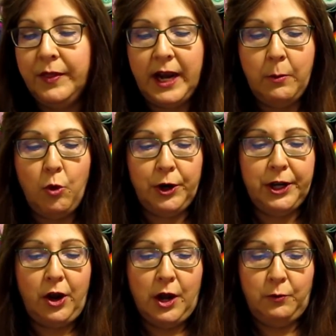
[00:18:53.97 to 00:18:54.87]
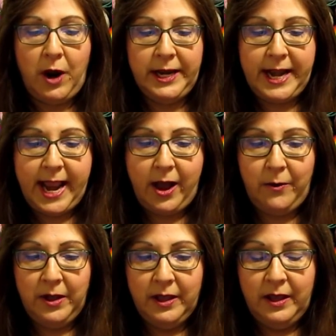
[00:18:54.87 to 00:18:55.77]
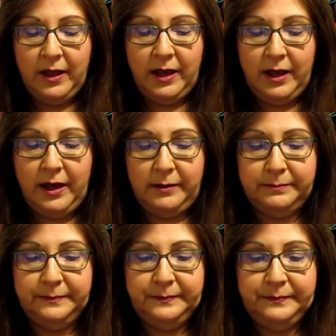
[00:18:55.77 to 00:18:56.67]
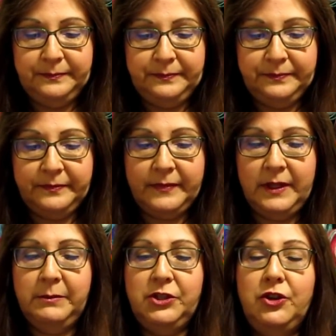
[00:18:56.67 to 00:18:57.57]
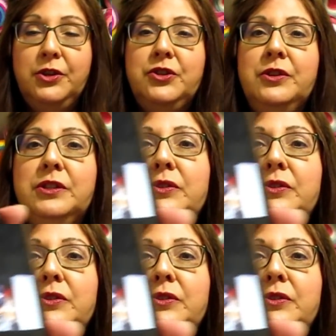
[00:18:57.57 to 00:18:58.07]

one that I'm working on right now. Let me show you two a